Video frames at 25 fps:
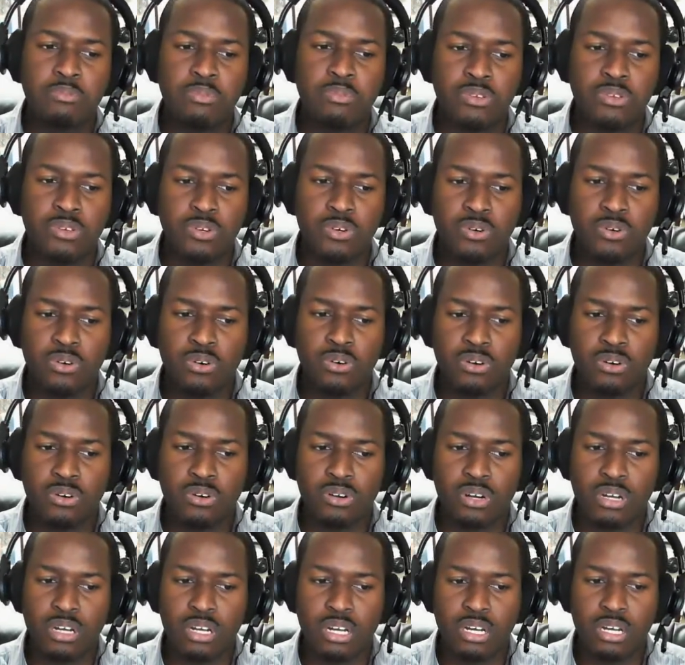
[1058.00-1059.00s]

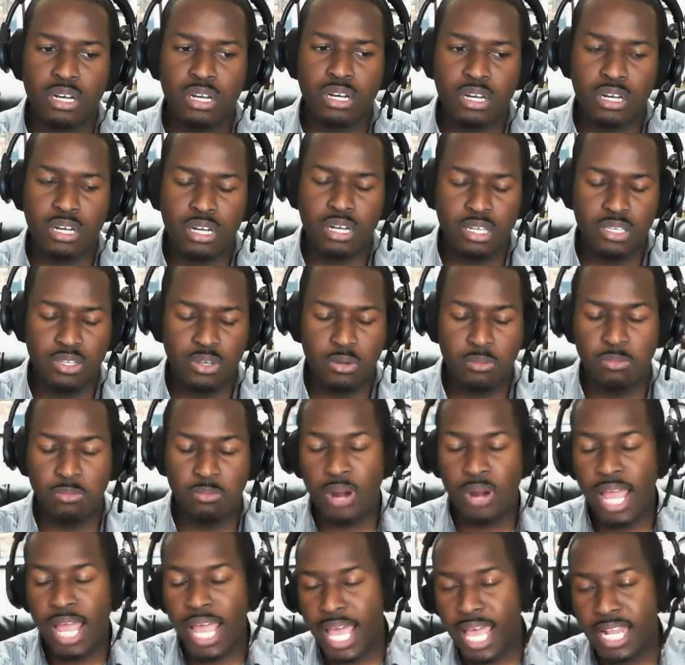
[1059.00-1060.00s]
your
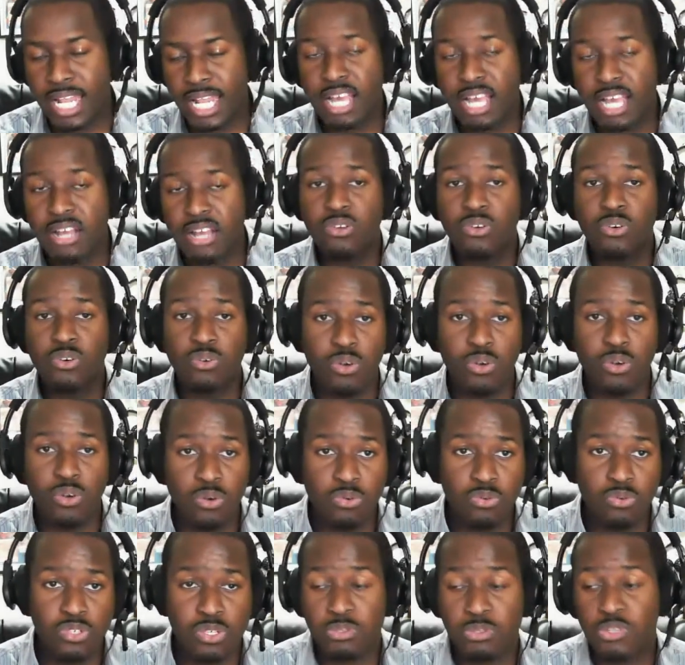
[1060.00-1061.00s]
brand, how to
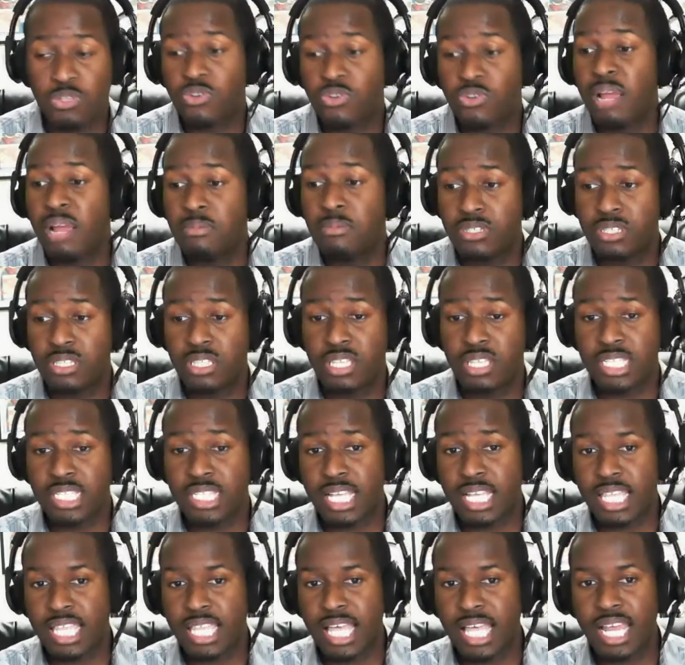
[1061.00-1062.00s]
grow subscribers and things
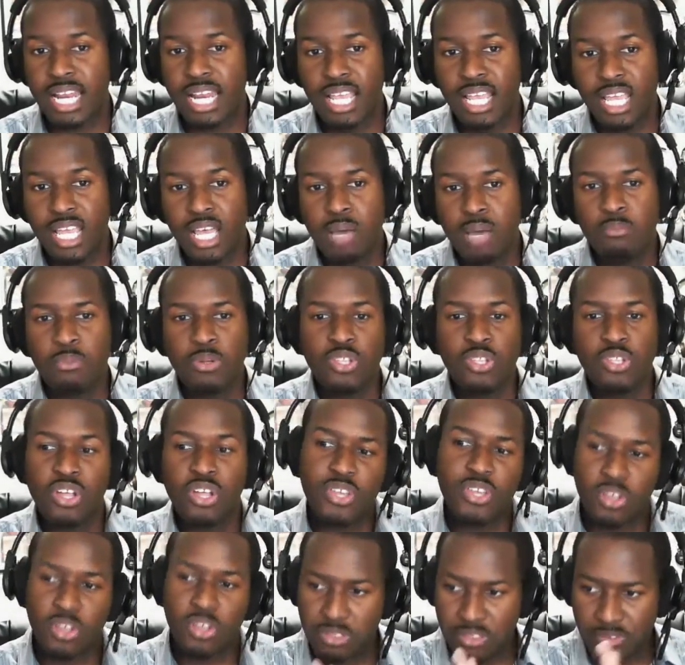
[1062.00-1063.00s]
like that, but
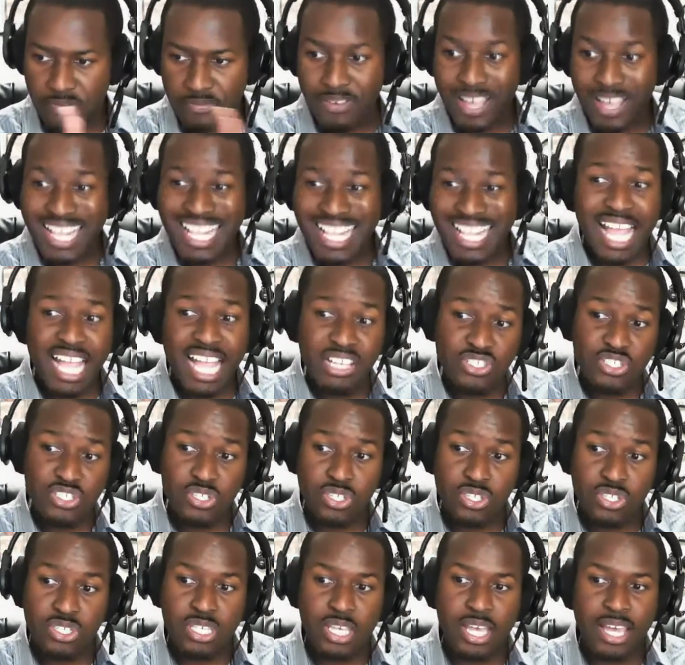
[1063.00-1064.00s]
nothing on the
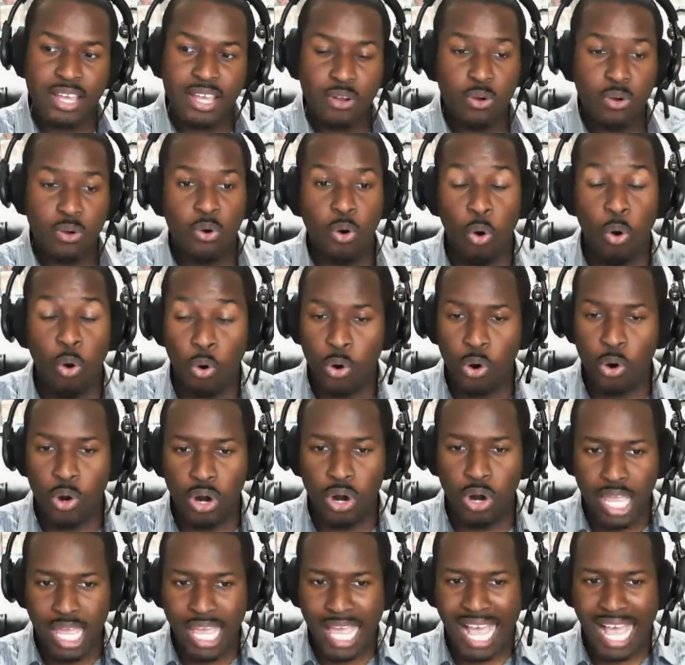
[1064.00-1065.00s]
financial side
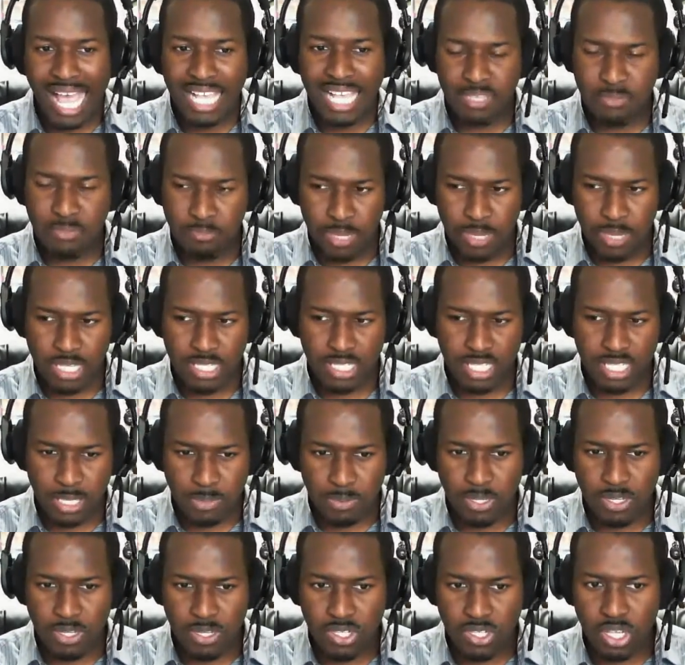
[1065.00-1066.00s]
or as a business,
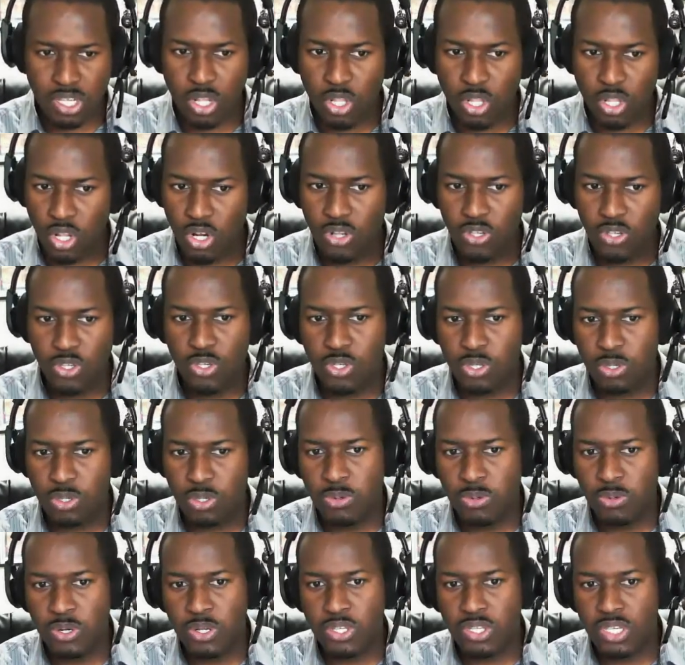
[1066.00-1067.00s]
because a lot of
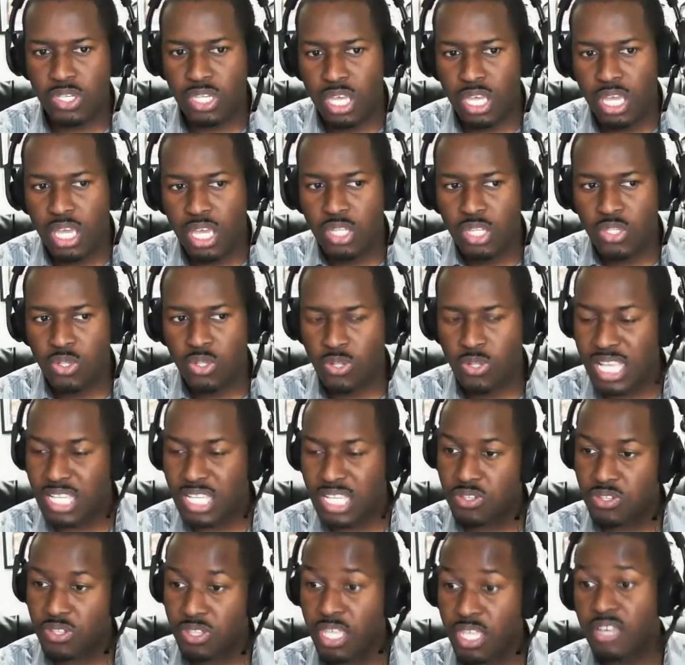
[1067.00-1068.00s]
YouTubers don't
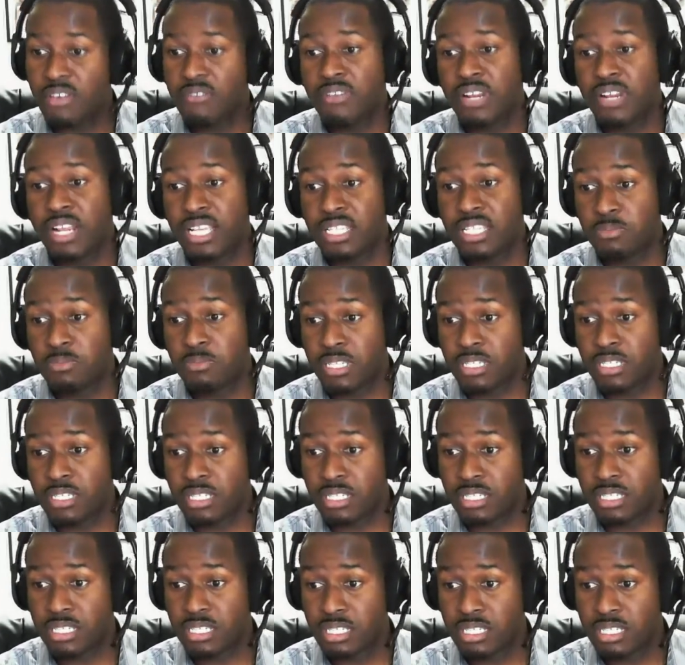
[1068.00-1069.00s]
necessarily think of it as a
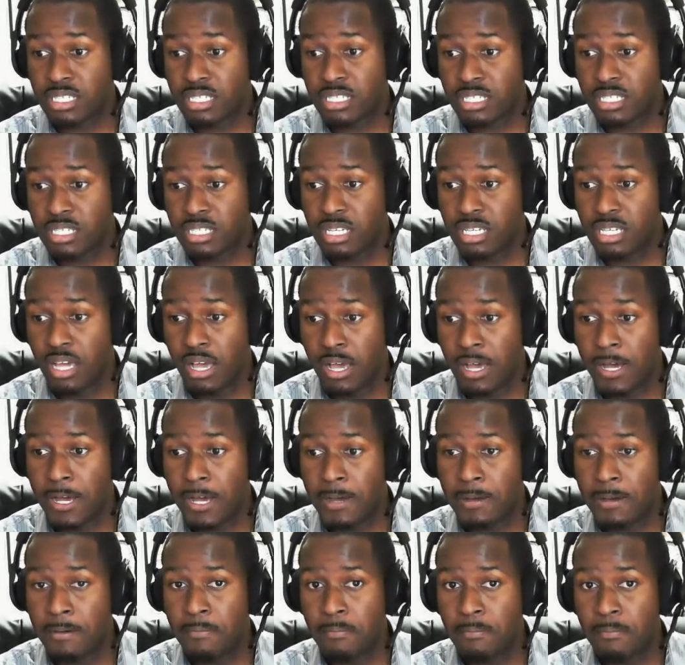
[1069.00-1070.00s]
business.
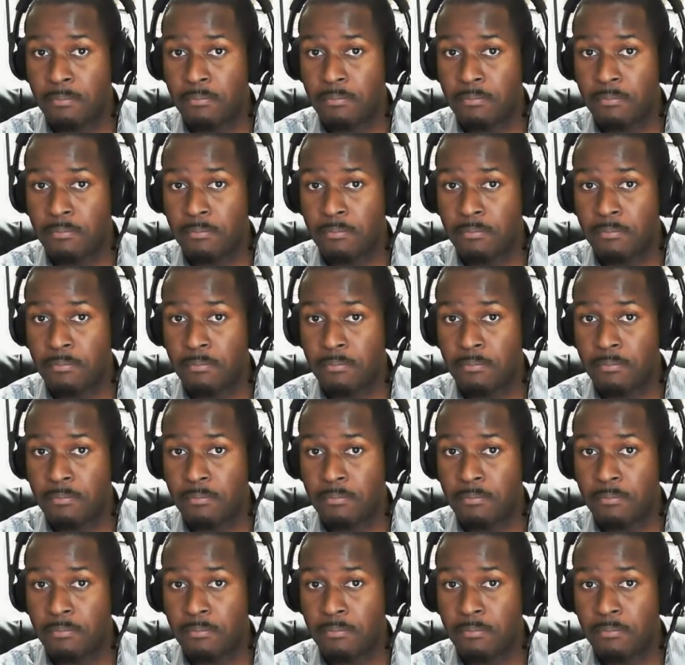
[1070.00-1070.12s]
I